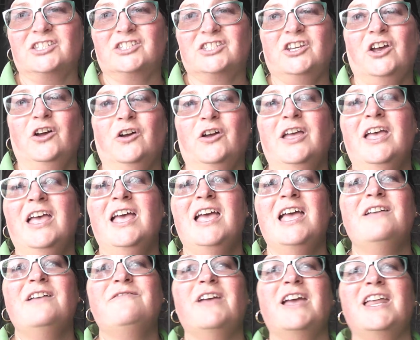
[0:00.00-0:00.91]
So
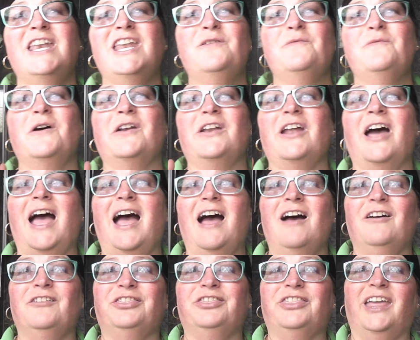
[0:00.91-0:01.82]
if anyone
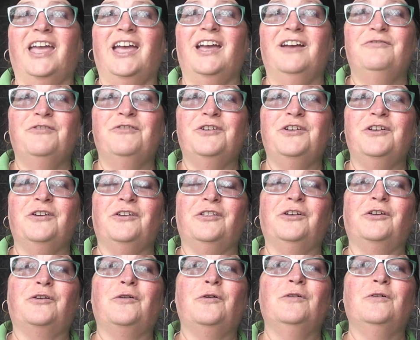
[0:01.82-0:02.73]
out there for you in
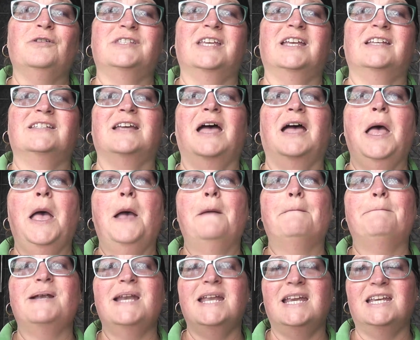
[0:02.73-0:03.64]
the call center,
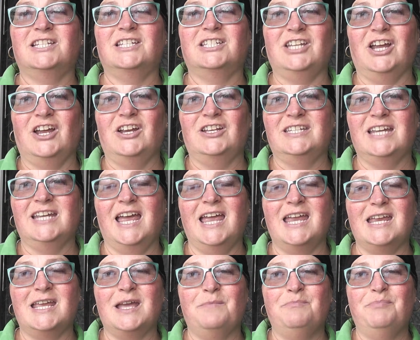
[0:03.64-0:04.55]
please don't
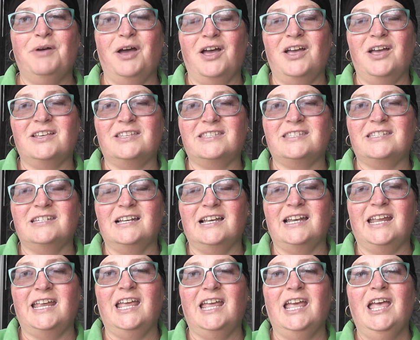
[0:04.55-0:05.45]
take it
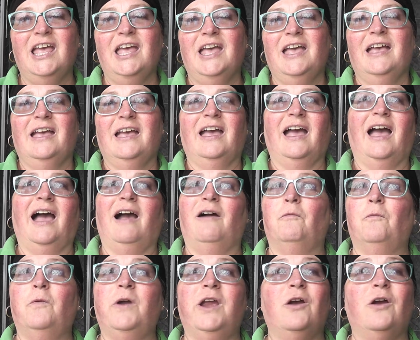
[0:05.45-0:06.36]
personally.
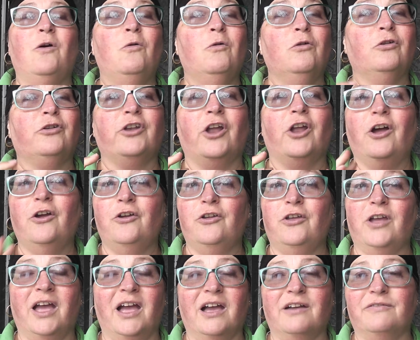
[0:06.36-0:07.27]
We all know
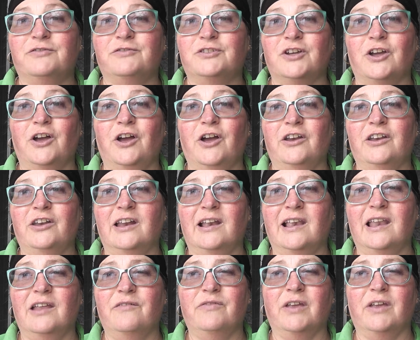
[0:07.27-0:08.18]
you have to earn a
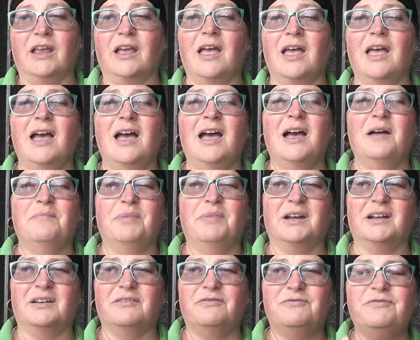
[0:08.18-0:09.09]
living,
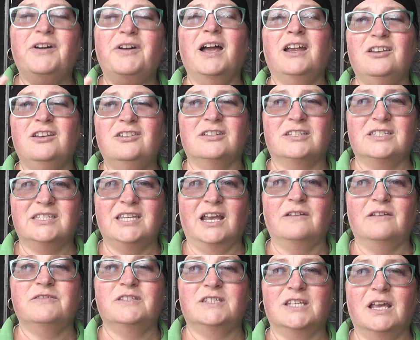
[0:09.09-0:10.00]
but find
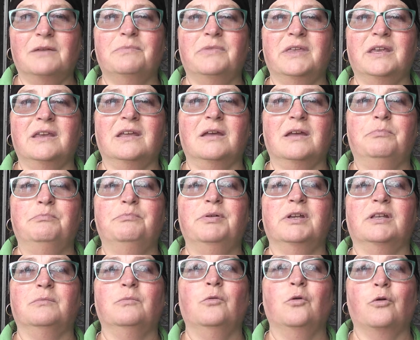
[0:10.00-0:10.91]
yourself something a
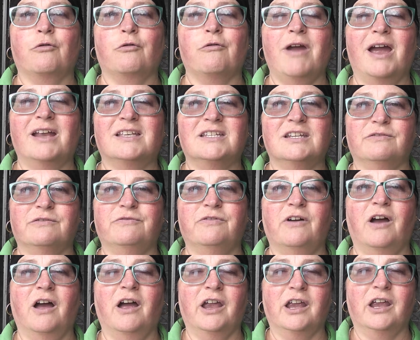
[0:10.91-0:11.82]
bit more
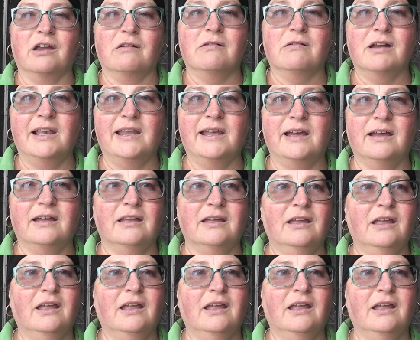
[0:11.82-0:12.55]
gratifying, will you?